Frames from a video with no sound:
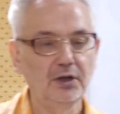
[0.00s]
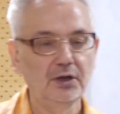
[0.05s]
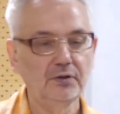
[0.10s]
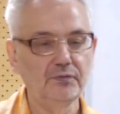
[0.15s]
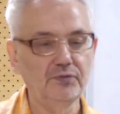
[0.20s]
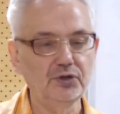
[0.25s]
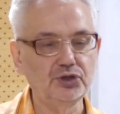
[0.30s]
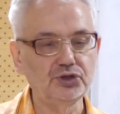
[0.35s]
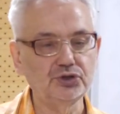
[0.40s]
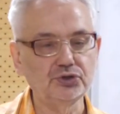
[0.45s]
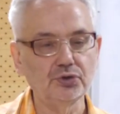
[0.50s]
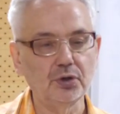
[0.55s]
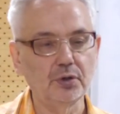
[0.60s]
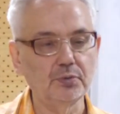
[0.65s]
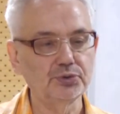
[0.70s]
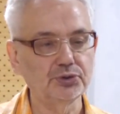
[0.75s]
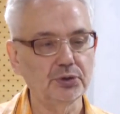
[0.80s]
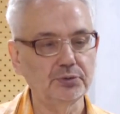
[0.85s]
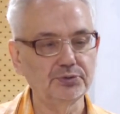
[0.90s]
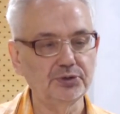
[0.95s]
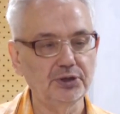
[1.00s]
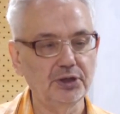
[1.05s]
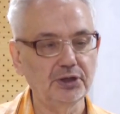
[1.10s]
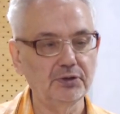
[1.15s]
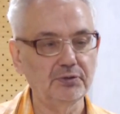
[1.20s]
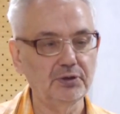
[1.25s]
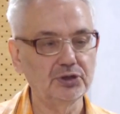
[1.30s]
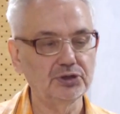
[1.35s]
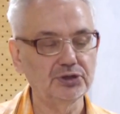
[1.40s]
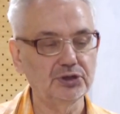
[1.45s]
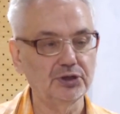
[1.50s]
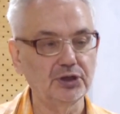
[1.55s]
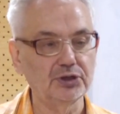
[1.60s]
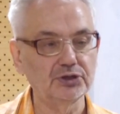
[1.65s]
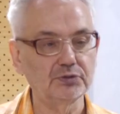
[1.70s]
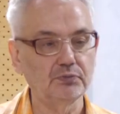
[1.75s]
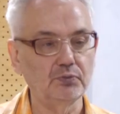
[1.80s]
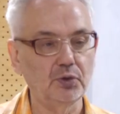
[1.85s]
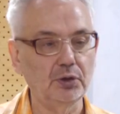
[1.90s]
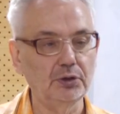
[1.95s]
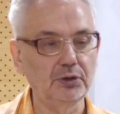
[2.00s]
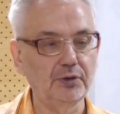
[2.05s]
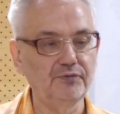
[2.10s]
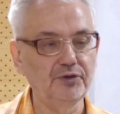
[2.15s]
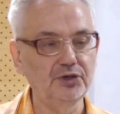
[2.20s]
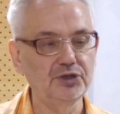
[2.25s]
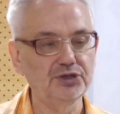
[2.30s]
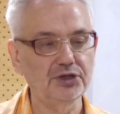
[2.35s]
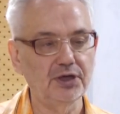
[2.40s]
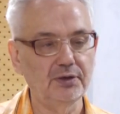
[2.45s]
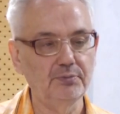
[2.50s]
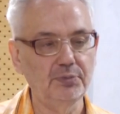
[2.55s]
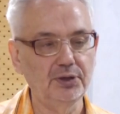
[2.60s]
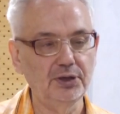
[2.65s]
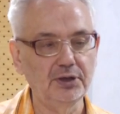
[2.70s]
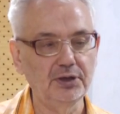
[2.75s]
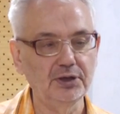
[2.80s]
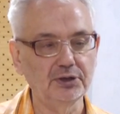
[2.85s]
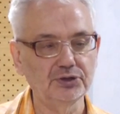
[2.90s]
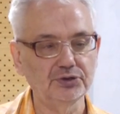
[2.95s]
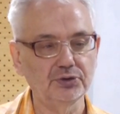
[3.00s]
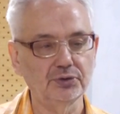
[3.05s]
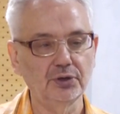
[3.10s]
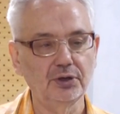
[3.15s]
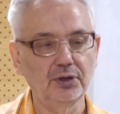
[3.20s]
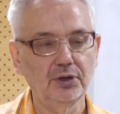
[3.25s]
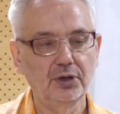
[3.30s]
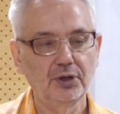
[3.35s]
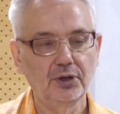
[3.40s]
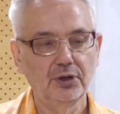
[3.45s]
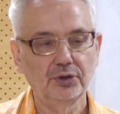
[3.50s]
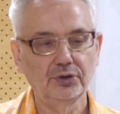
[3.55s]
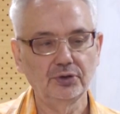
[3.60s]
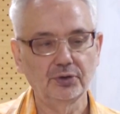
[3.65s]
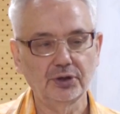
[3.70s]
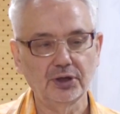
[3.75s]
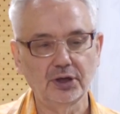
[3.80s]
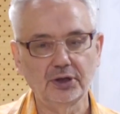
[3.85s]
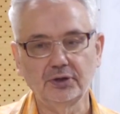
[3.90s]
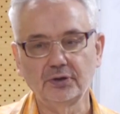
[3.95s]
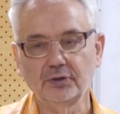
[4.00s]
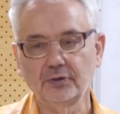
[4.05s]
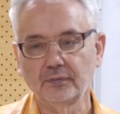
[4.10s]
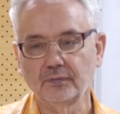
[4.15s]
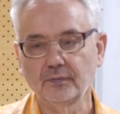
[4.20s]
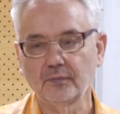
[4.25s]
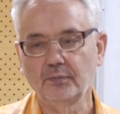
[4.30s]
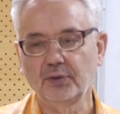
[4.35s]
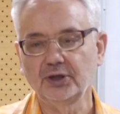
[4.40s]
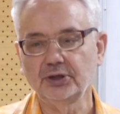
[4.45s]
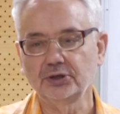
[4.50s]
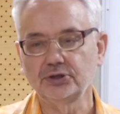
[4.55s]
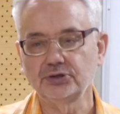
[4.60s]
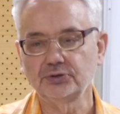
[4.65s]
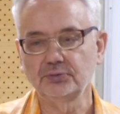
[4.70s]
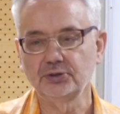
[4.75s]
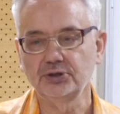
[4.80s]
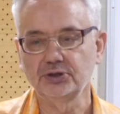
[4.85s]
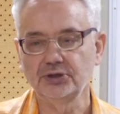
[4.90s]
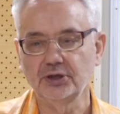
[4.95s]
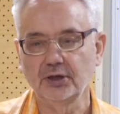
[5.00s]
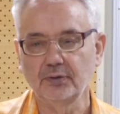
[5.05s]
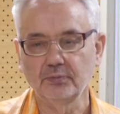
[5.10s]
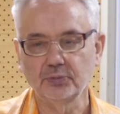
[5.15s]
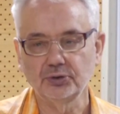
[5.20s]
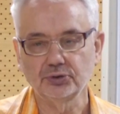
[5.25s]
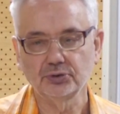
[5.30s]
which terms of the equation are smaller, which are bigger, so you can manage with them.